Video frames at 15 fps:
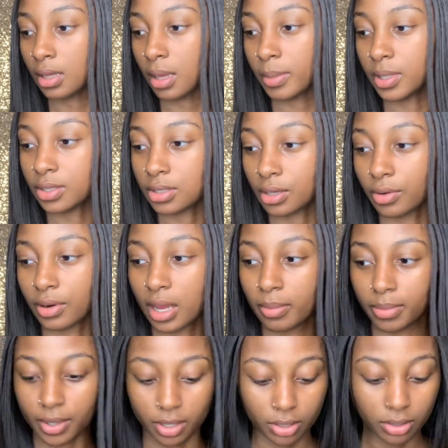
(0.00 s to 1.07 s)
I meant to grab
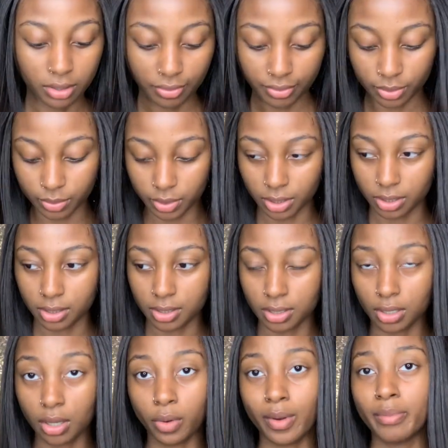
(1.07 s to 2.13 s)
all different ones.
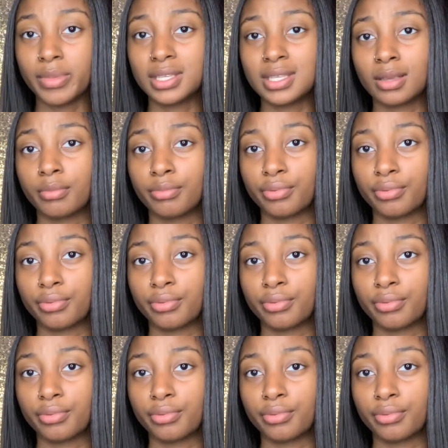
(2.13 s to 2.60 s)
Oh, I'm missing